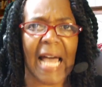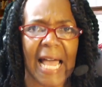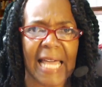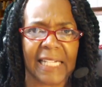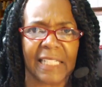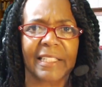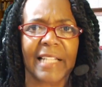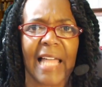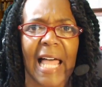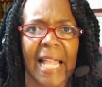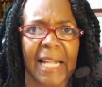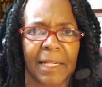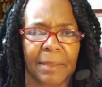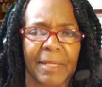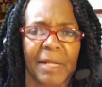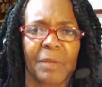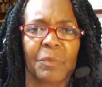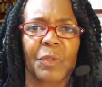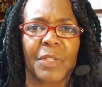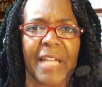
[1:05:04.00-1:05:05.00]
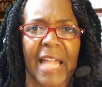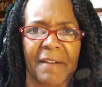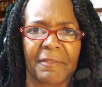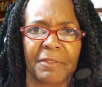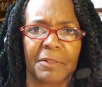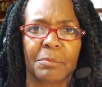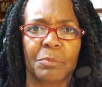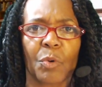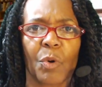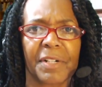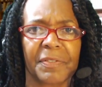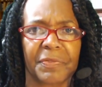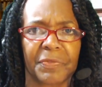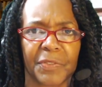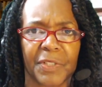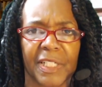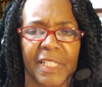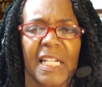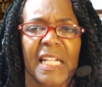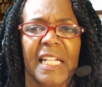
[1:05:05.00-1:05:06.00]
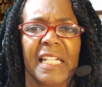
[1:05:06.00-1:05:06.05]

to like them. They want to have a boyfriend.